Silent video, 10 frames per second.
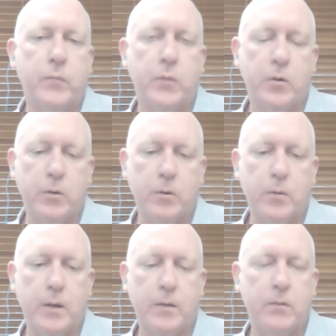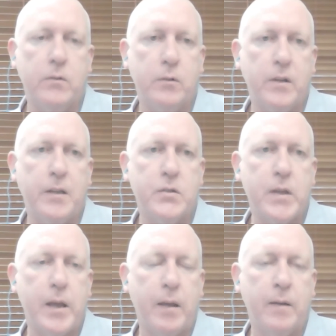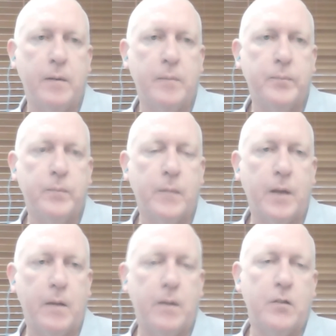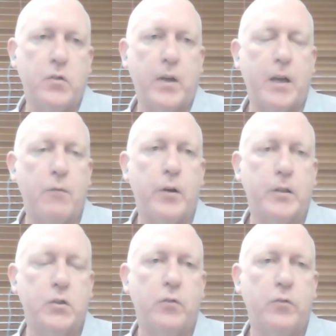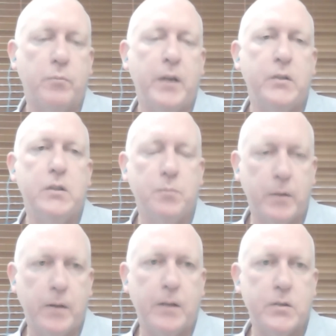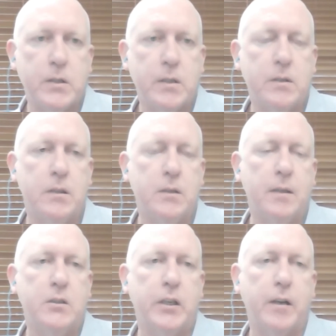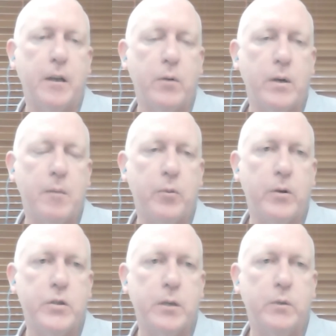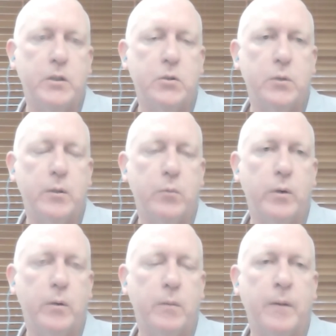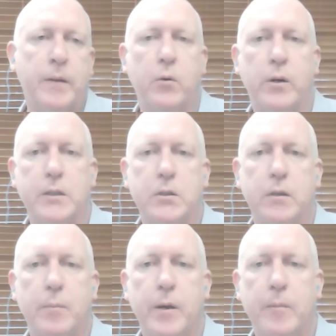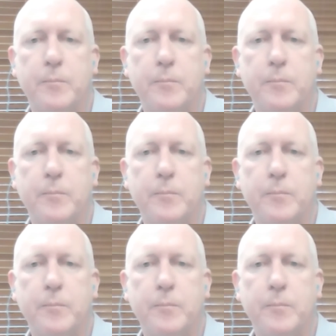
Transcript: to uh, to test there. That doesn't take a focus off Menzies, but that's a, a, a secondary um, project which we're, we're quite excited about.